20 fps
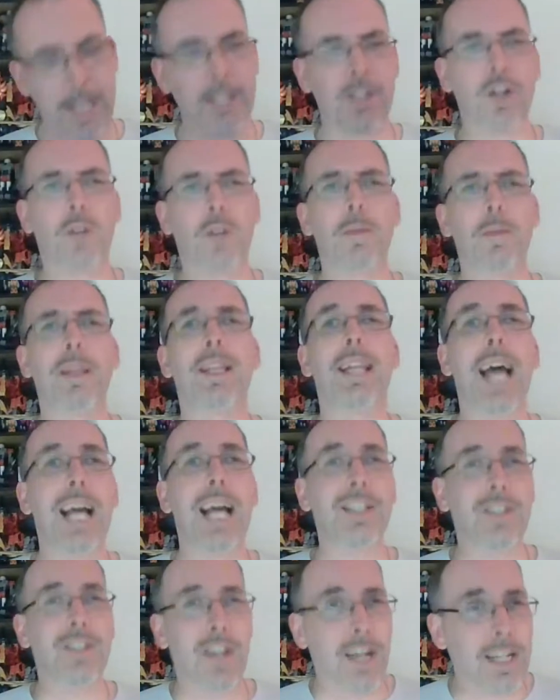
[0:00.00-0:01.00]
Is it going to be the
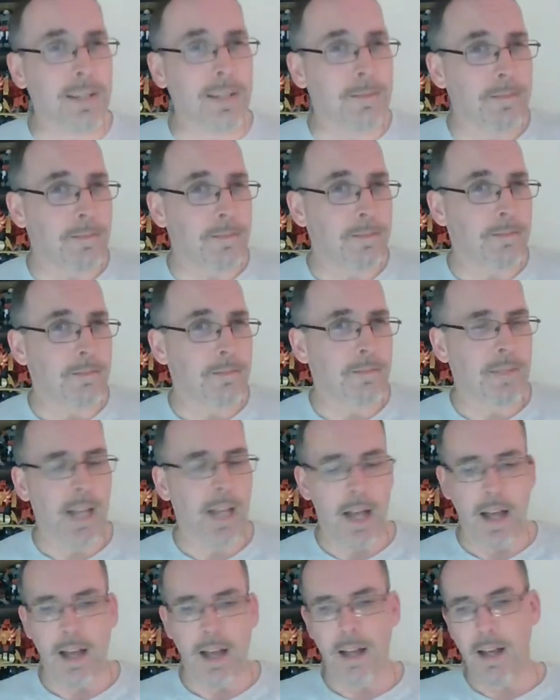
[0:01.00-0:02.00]
last Titan?
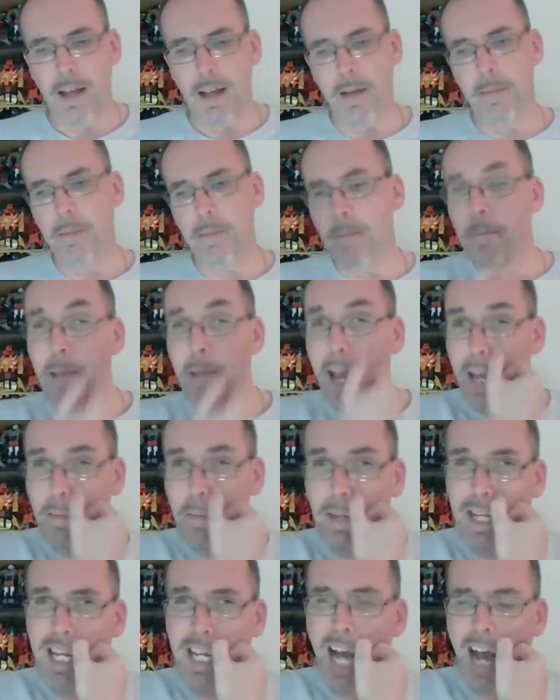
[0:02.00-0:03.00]

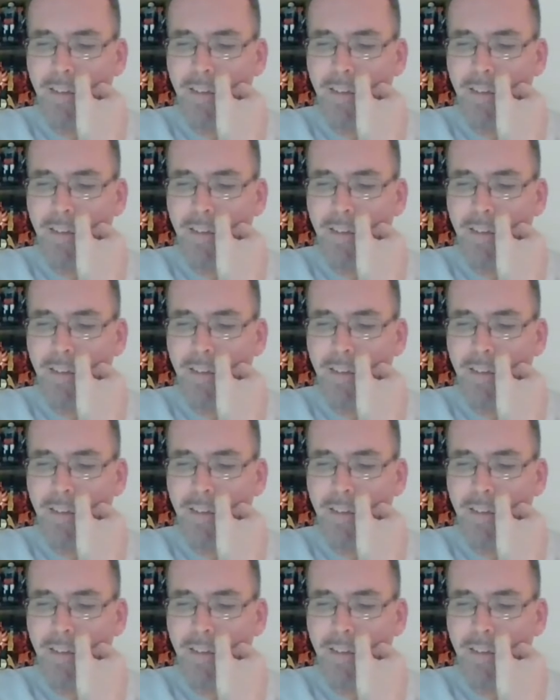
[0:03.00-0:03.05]
Maybe.